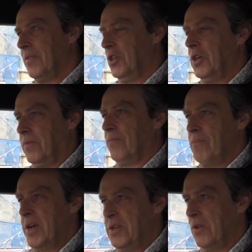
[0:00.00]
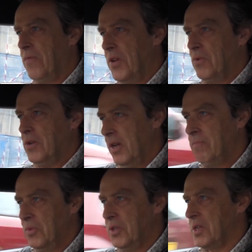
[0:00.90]
just made you feel
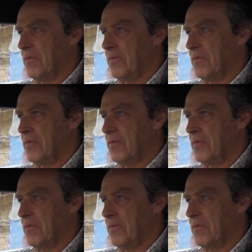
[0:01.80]
clumsy.